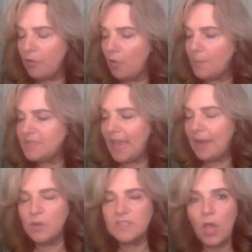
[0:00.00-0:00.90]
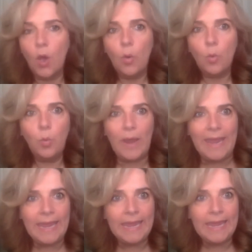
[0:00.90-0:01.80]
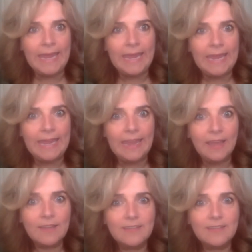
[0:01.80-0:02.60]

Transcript: grew up saying was "wee,"